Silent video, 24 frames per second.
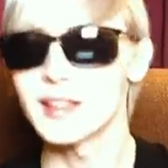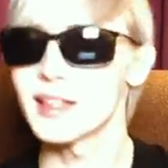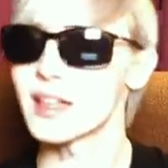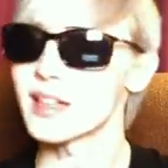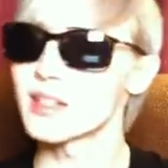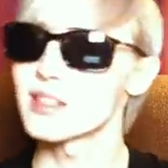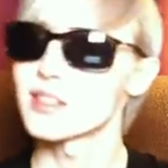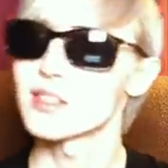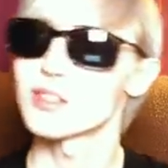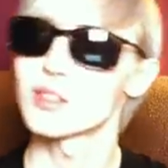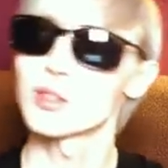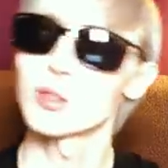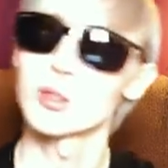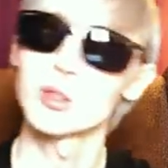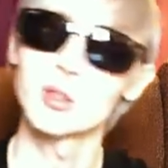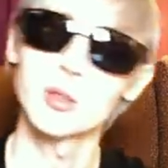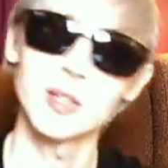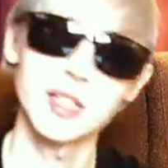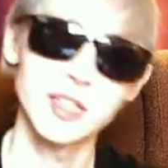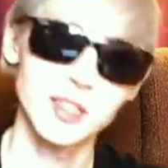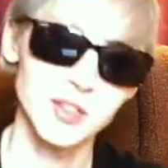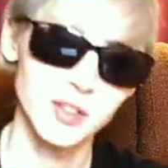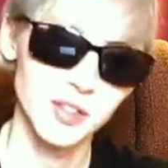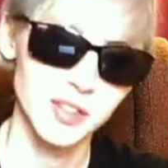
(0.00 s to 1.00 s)
That's so
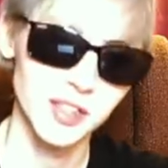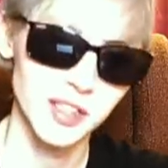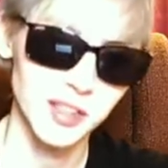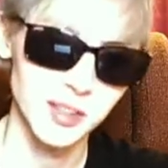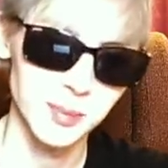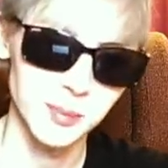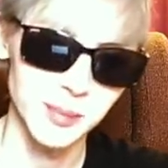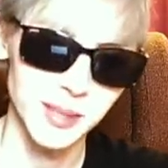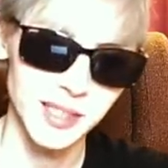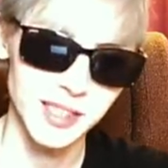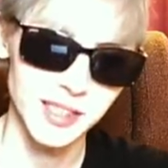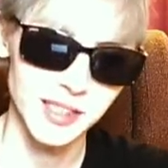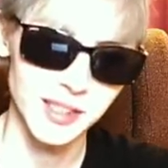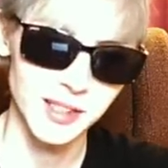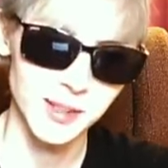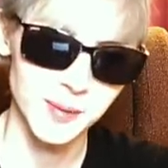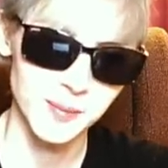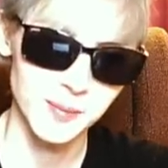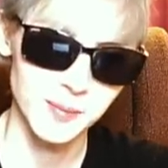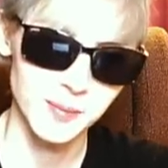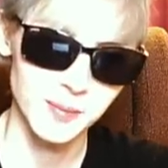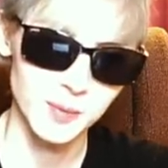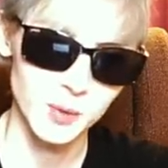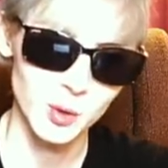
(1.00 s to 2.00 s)
great to hear,
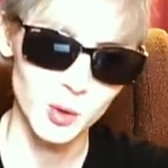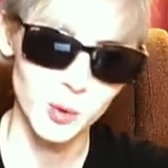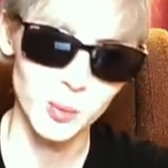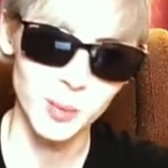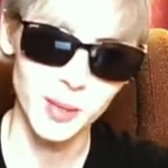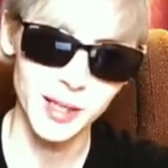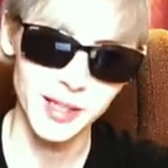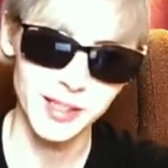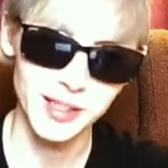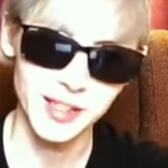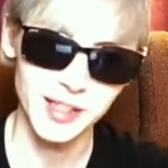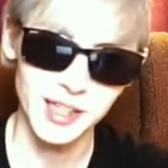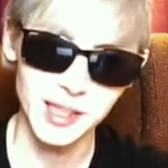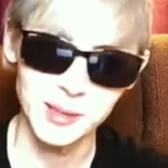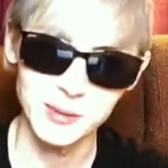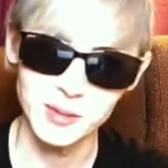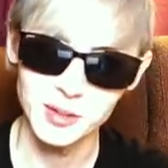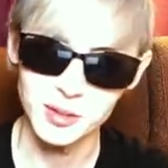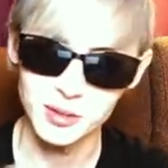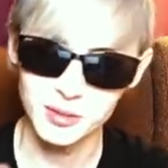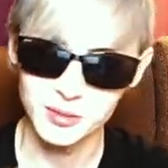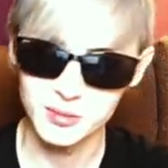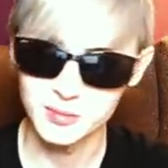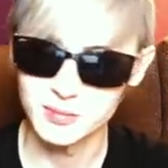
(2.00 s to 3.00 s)
Mika, or Micah,
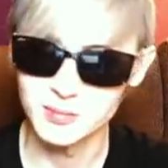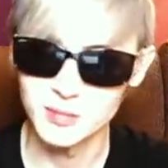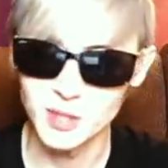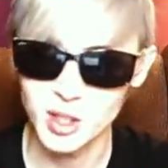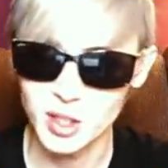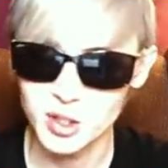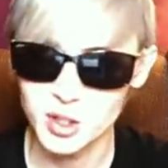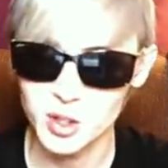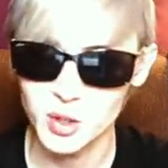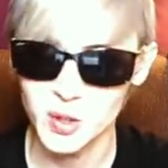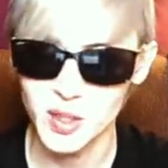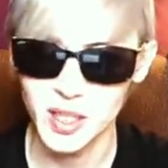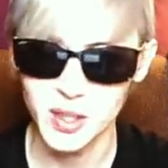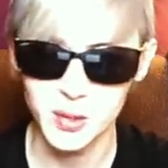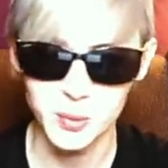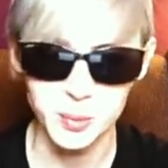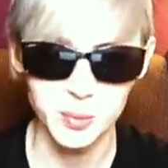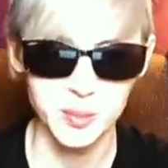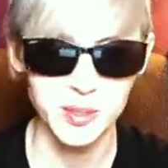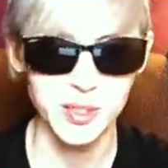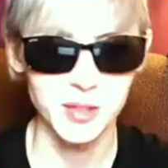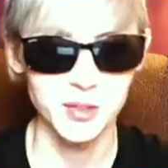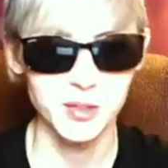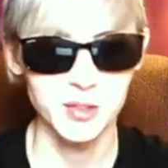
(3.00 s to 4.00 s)
I'm not sure how to
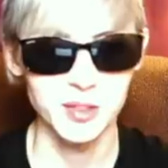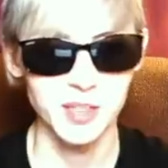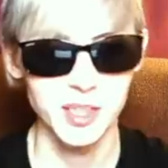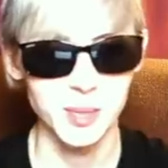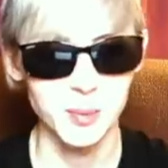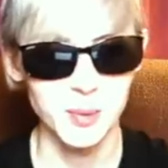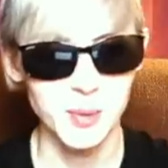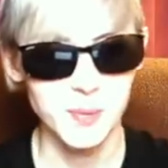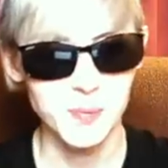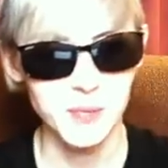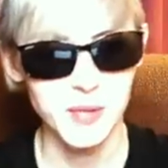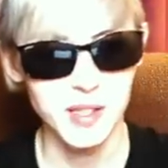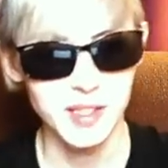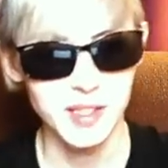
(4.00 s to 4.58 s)
pronounce your name.